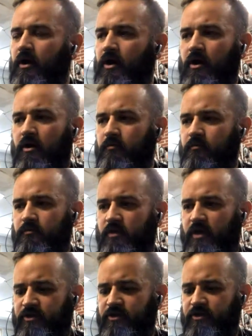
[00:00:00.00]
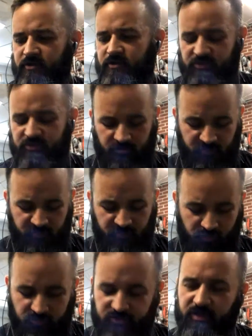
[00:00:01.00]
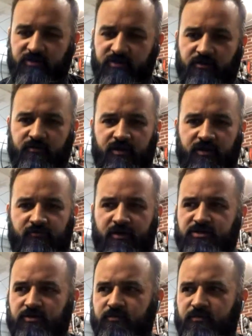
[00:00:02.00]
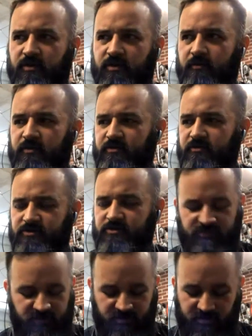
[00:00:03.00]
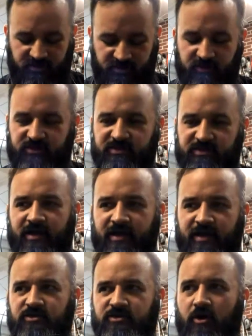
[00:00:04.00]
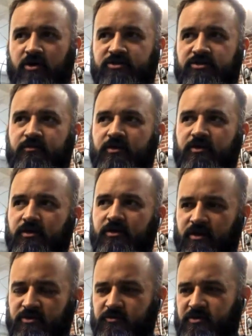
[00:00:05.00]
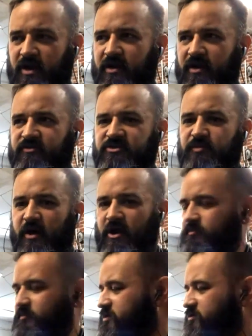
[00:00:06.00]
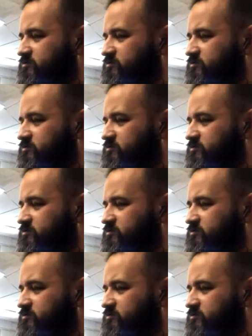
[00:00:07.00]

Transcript: And you look at some of the Buells they do and they race them. I mean, the stance is awesome. it's kind of inspired me to do the Magna